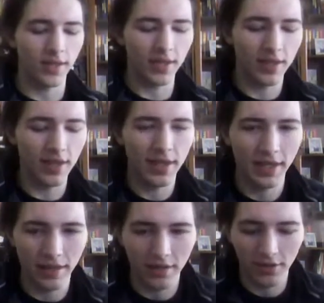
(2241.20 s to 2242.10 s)

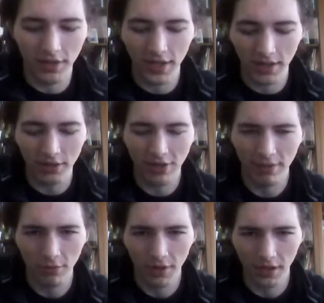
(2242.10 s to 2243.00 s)
killing
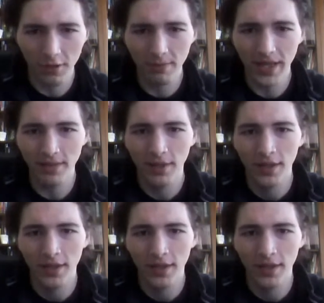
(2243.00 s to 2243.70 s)
General Kenobi